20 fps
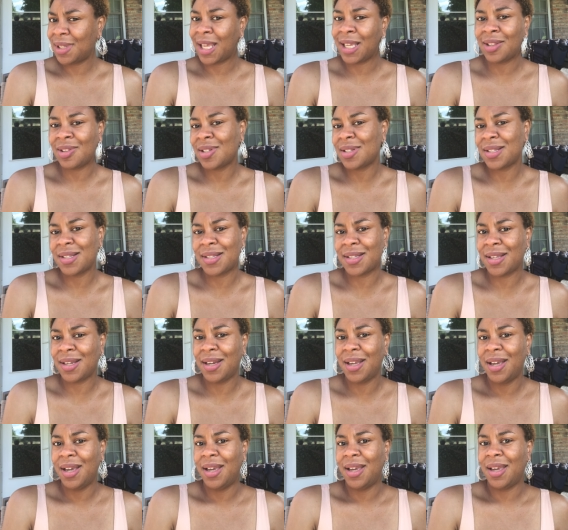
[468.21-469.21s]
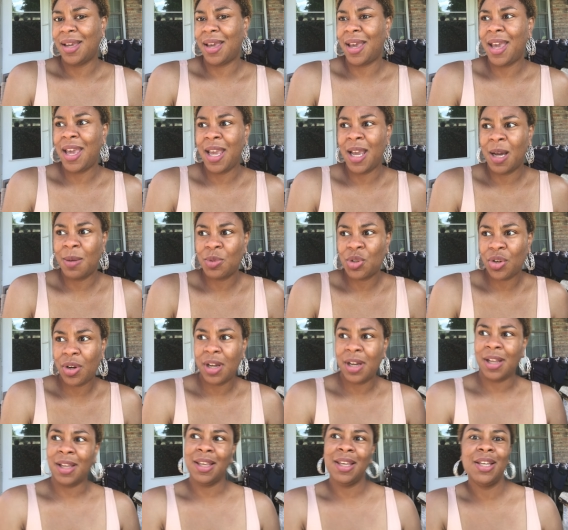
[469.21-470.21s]
Like, this isn't hey, I'm
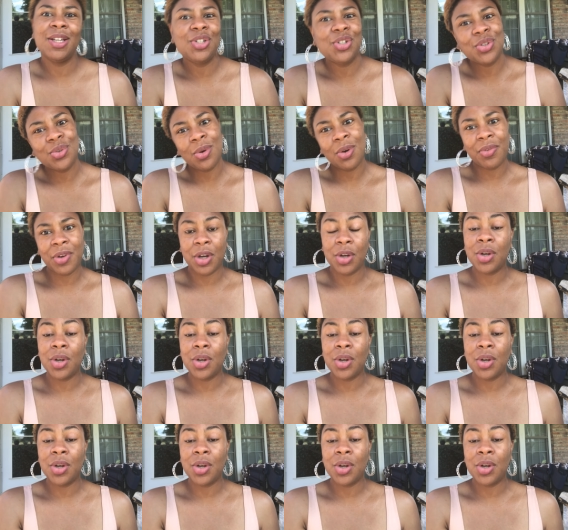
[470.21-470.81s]
trying to get you over.